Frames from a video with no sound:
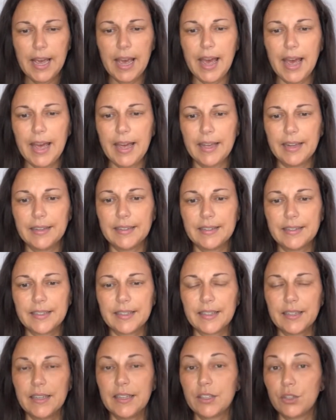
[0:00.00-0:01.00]
And
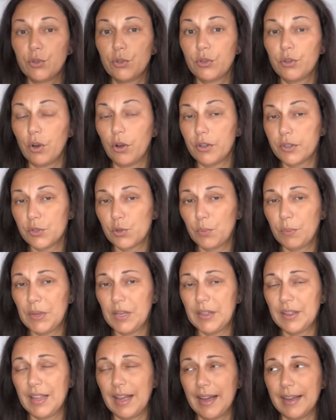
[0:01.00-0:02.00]
it could also
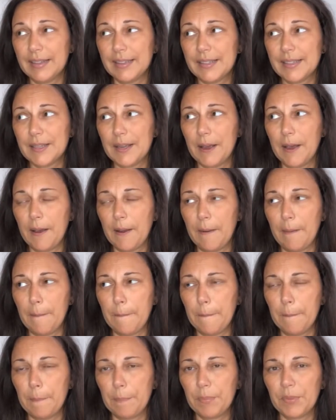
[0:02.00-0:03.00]
mean that
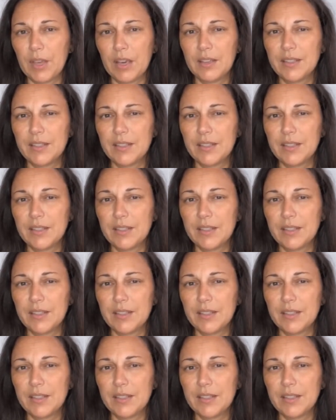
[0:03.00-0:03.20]
um,